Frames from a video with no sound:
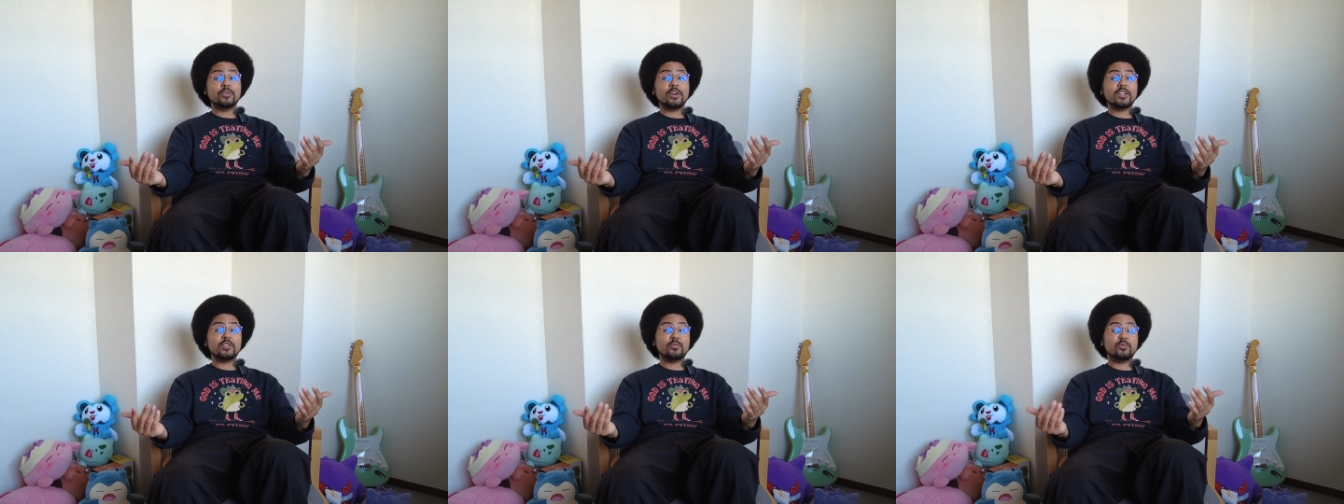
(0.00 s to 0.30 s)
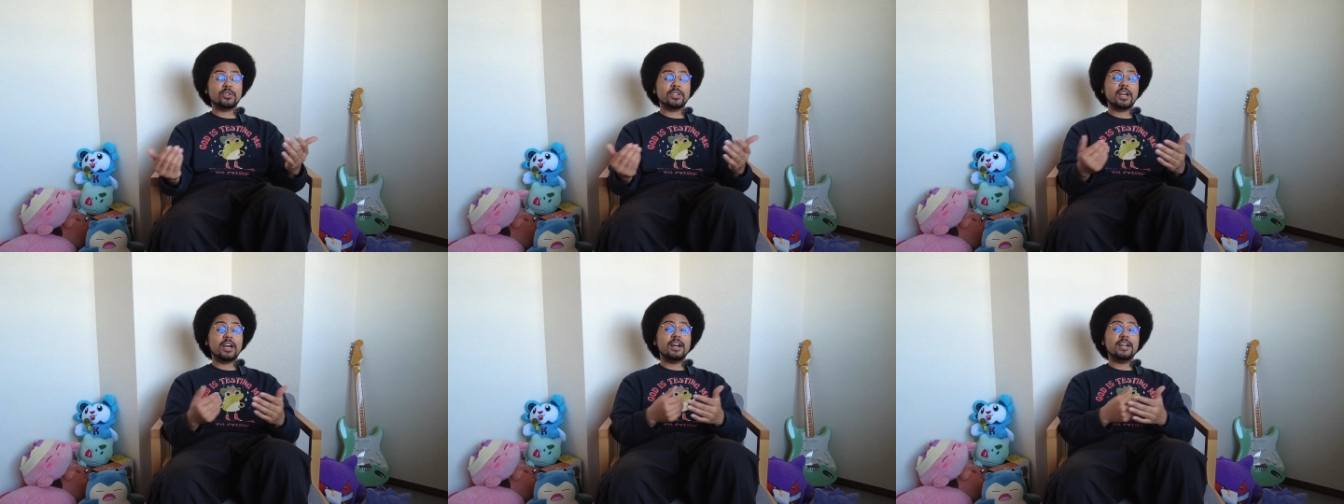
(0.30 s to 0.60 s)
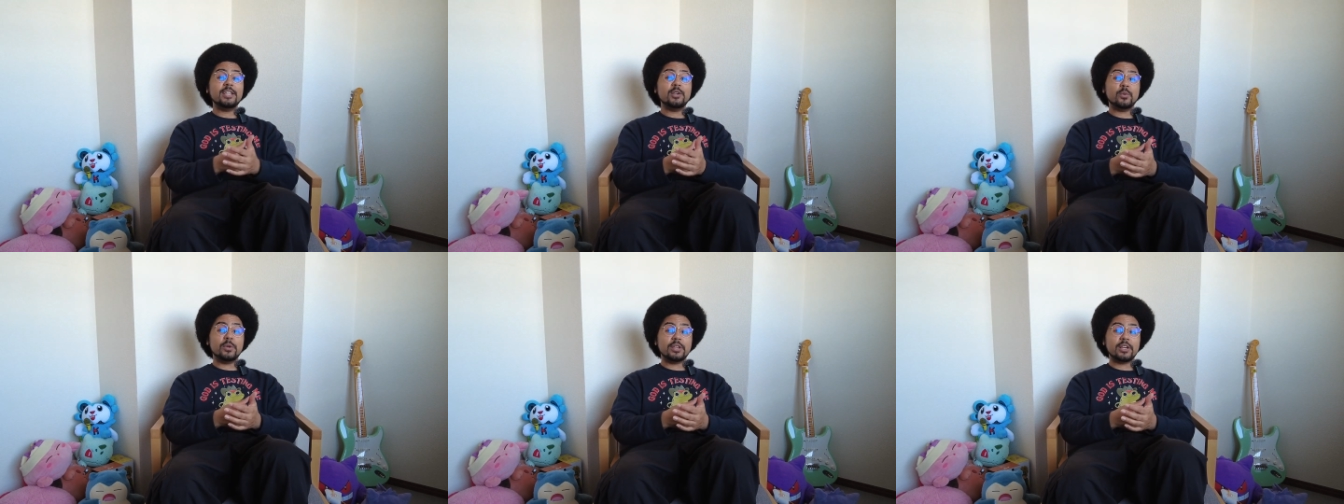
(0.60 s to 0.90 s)
ranks pretty
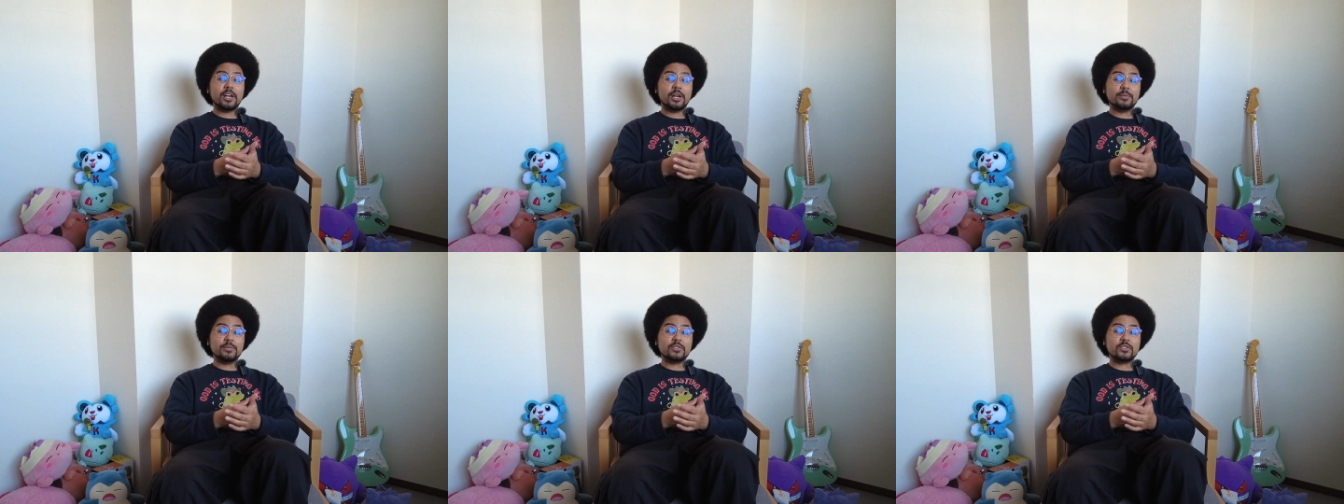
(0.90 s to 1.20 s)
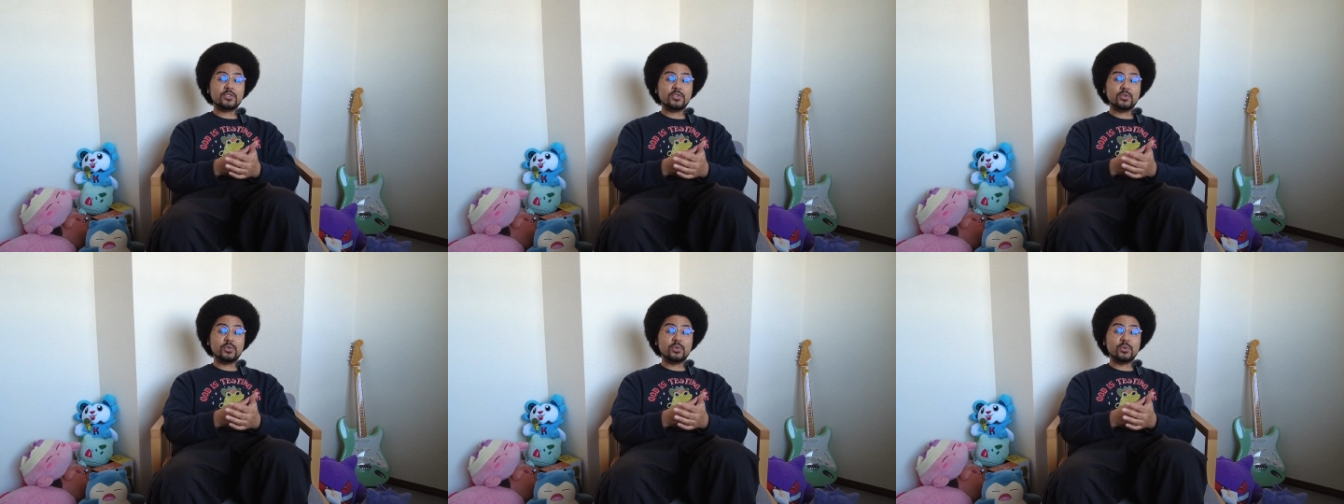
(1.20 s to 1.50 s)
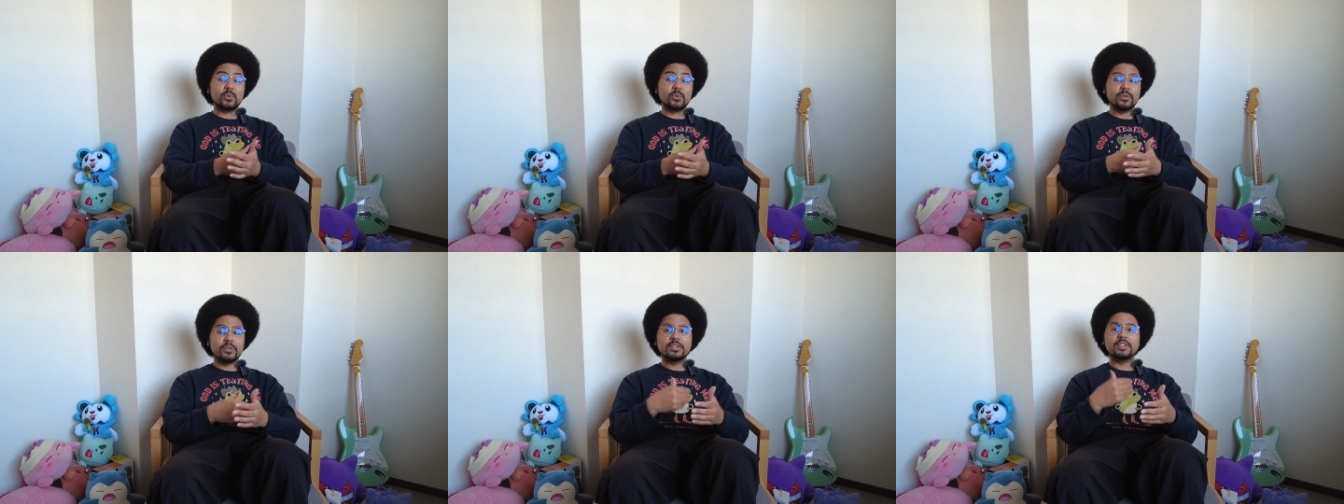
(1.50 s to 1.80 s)
highly when it comes
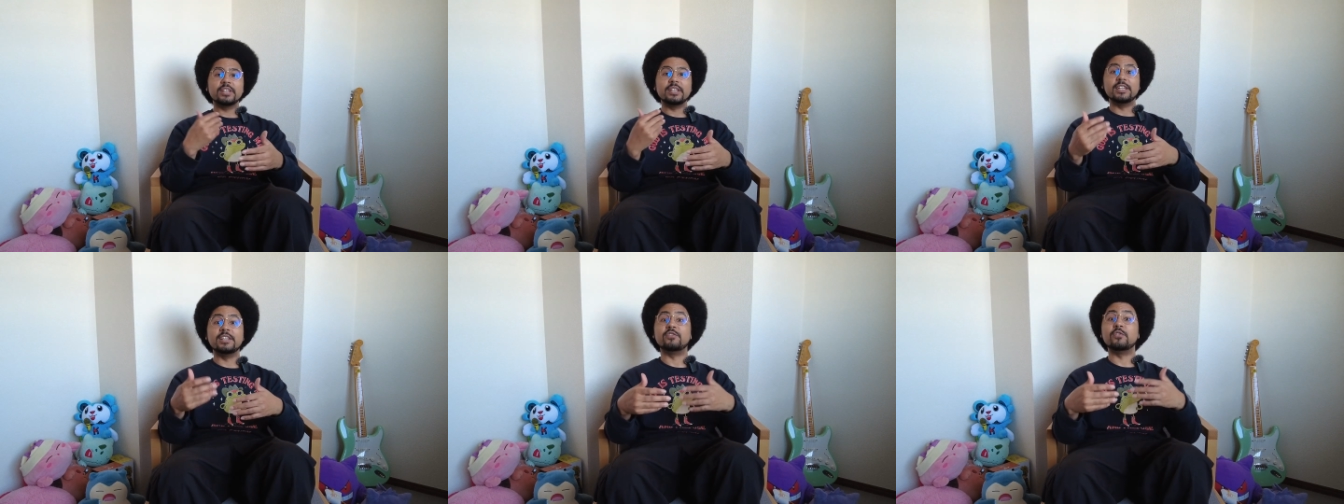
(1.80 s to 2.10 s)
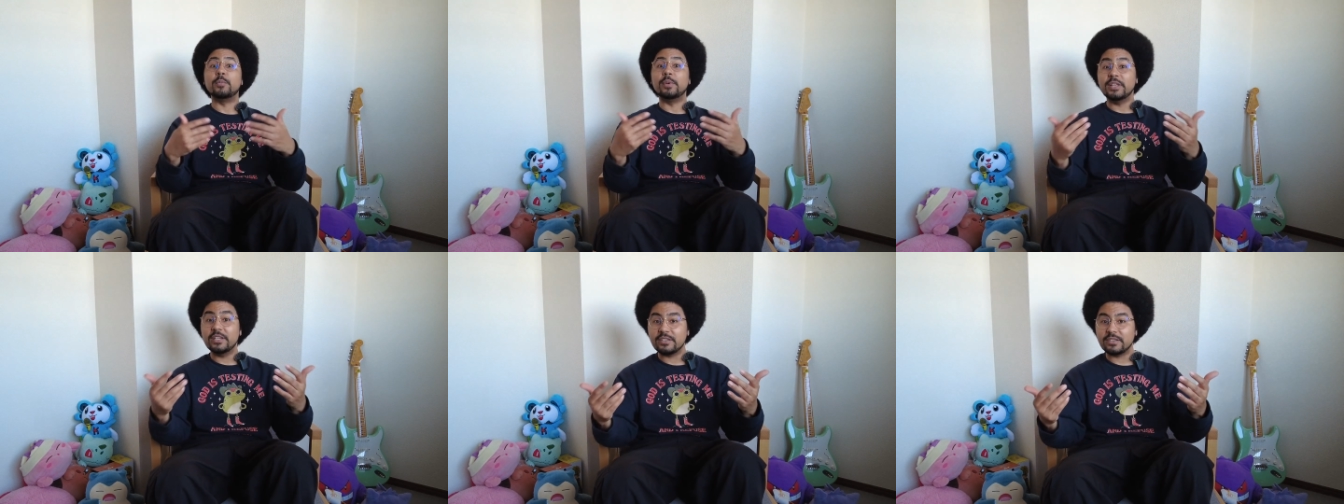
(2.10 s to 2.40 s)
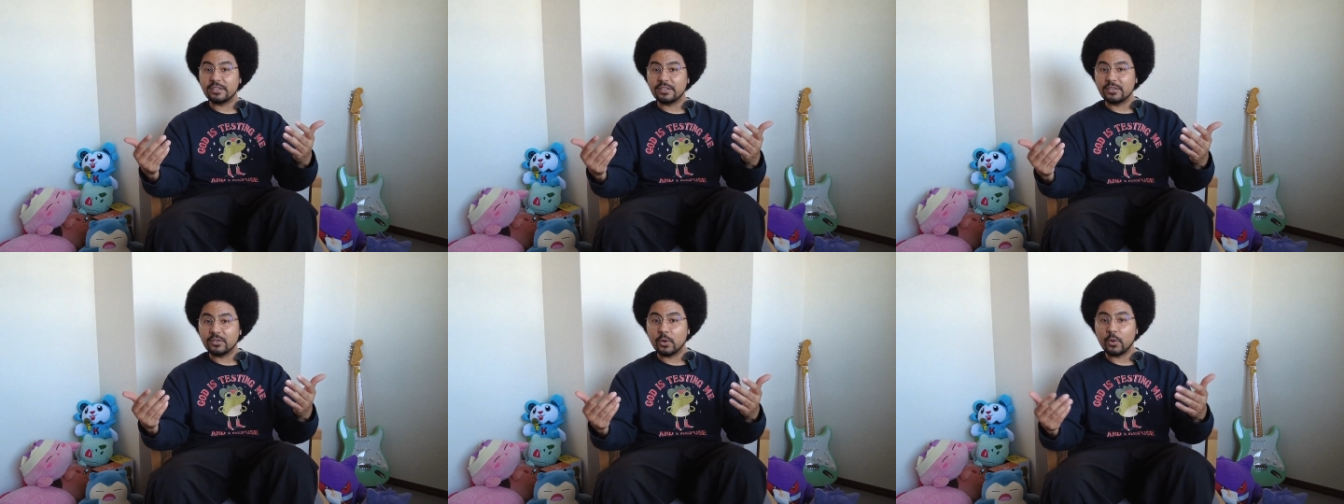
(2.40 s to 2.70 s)
to
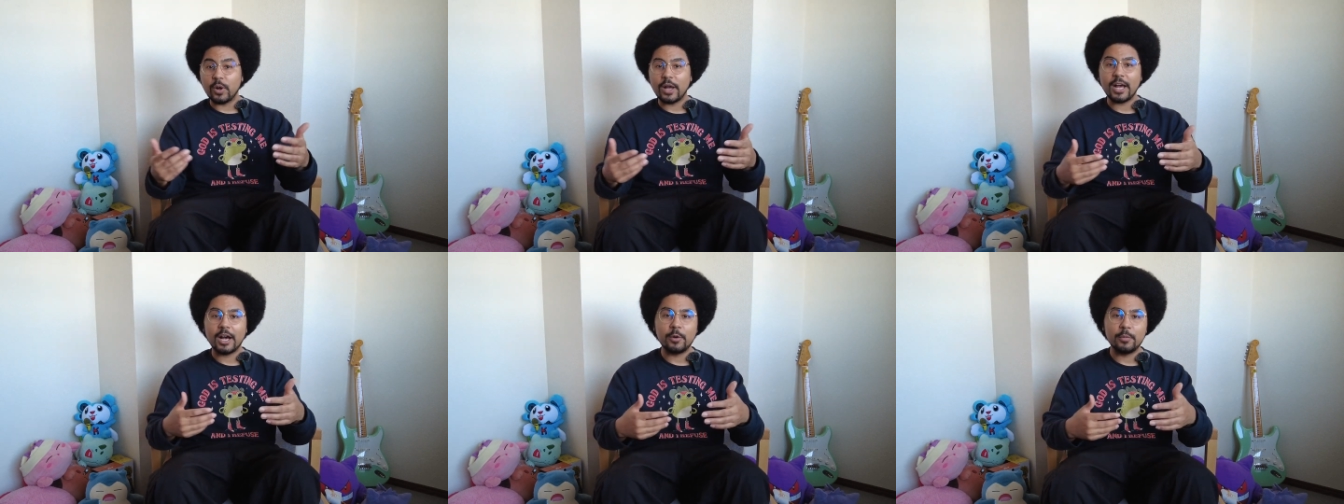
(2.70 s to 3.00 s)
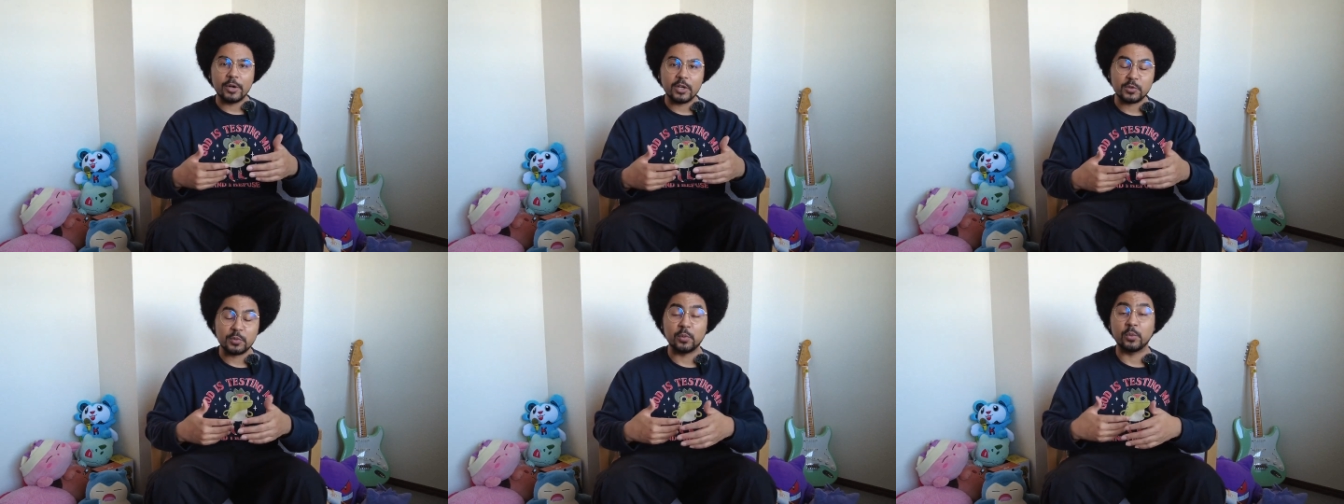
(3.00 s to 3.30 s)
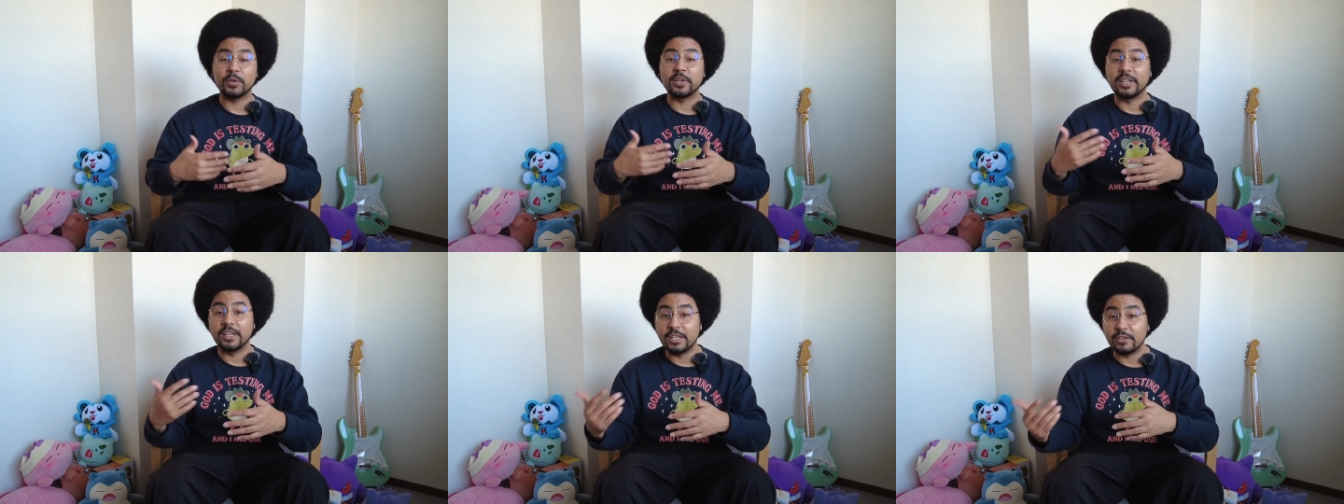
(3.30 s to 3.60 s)
livability or how much we
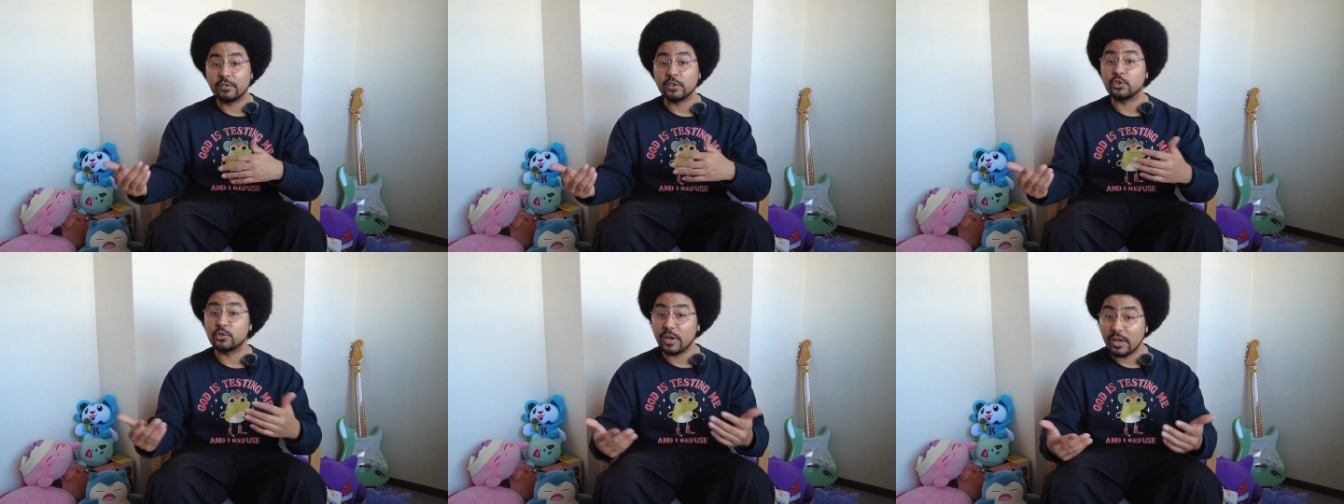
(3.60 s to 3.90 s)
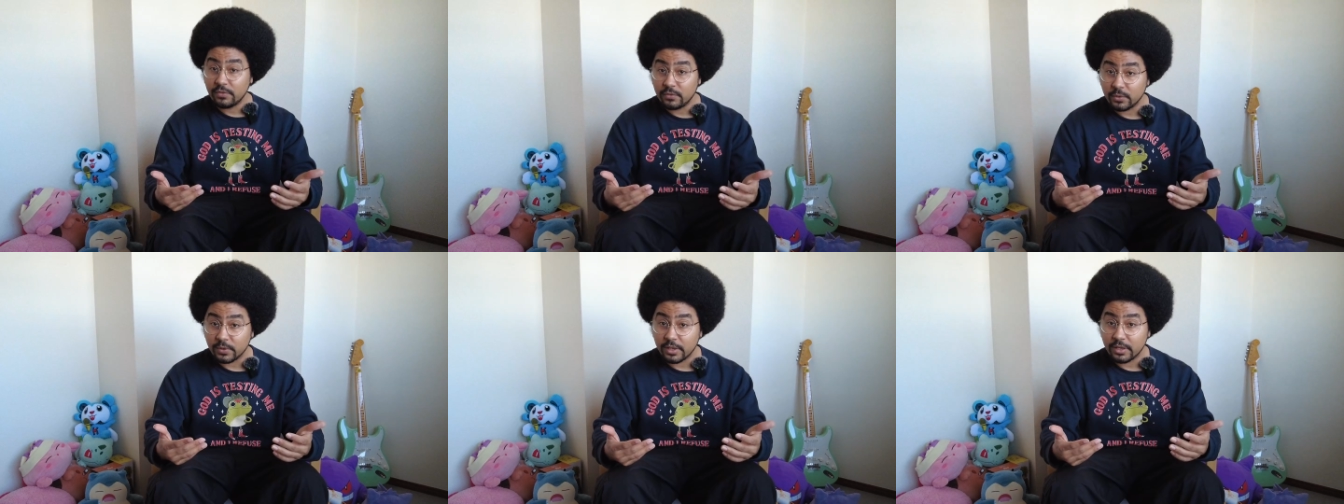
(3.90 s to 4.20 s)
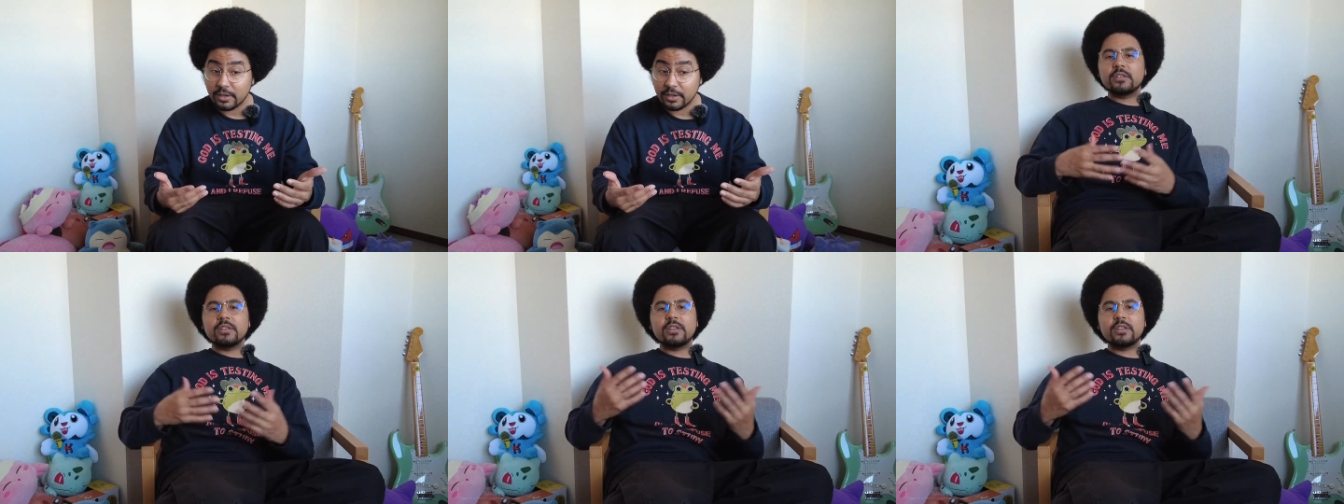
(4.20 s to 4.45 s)
want to live and travel there.